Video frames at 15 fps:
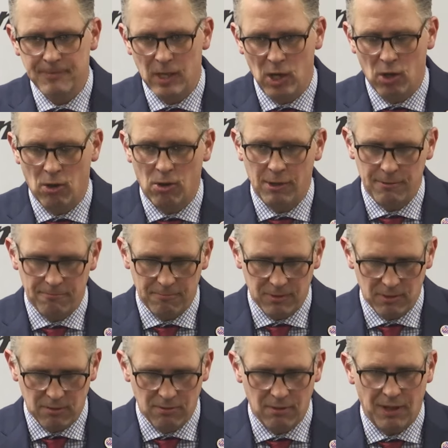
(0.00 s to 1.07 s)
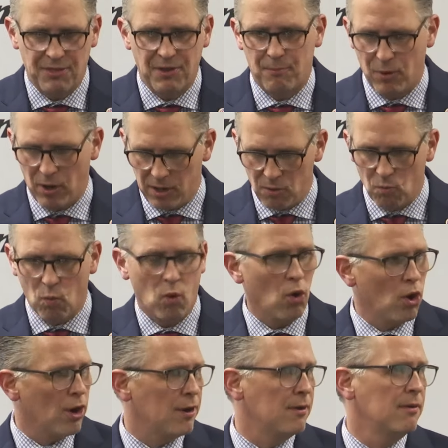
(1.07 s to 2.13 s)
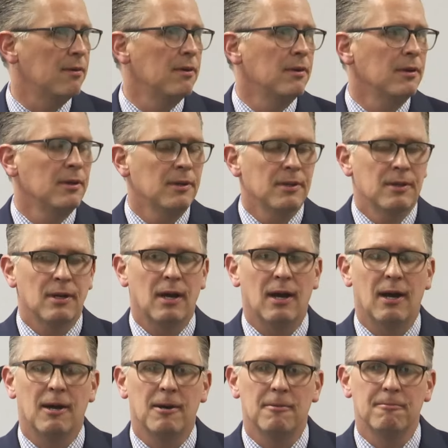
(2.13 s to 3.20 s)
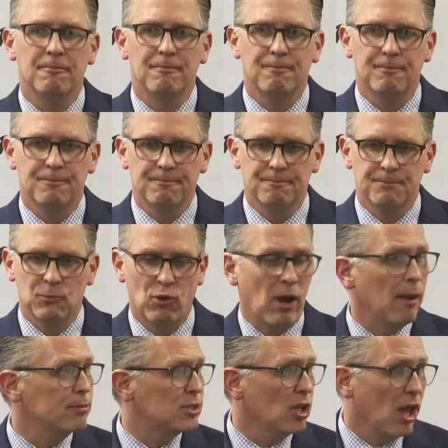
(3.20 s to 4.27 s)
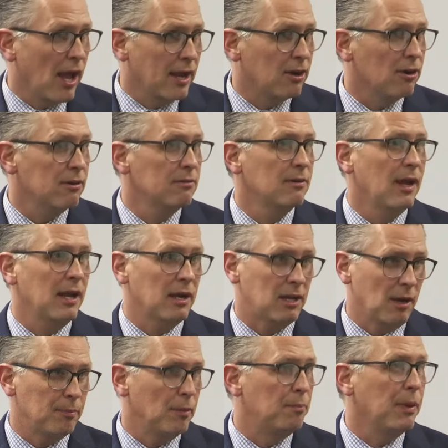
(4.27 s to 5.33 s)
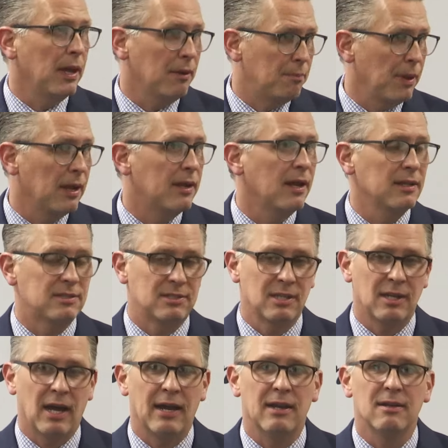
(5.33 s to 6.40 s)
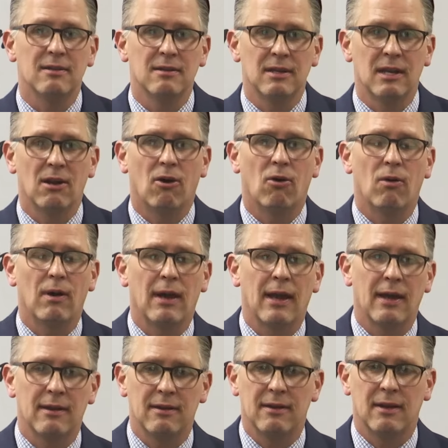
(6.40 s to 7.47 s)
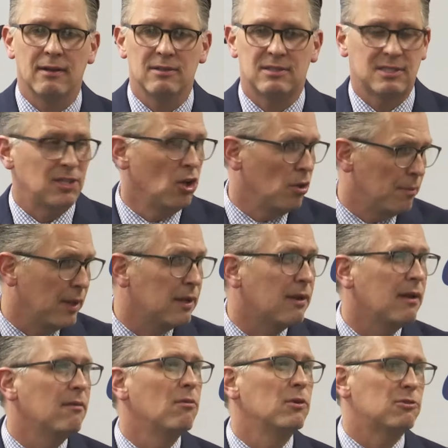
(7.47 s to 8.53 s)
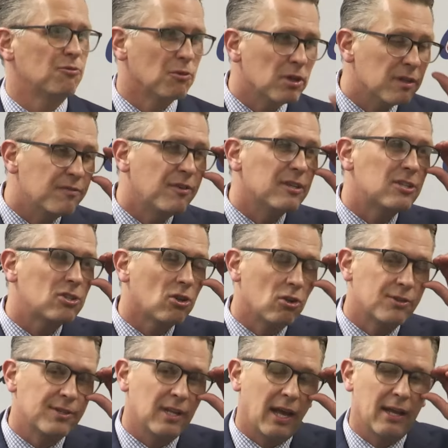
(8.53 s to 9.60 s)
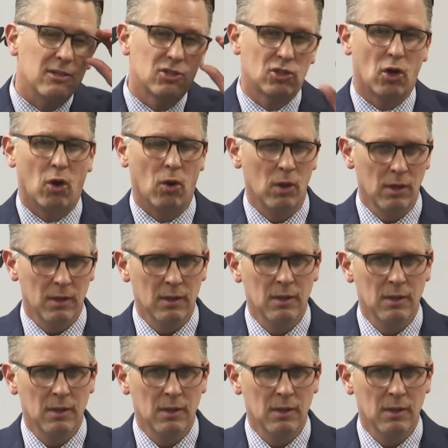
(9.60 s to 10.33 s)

you know, I, I, thought Brendan Warren um, Graham Slaggert had a couple big, big hits tonight, you know, and, and Stillman was really physical tonight. So,